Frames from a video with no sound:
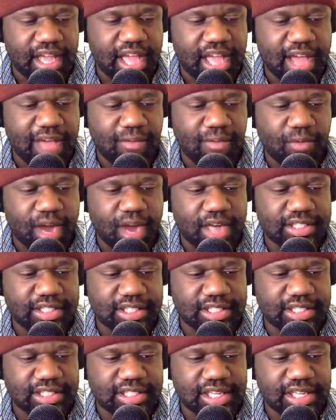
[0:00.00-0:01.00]
have watched
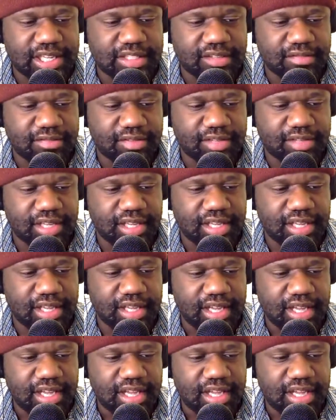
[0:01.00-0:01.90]
extensively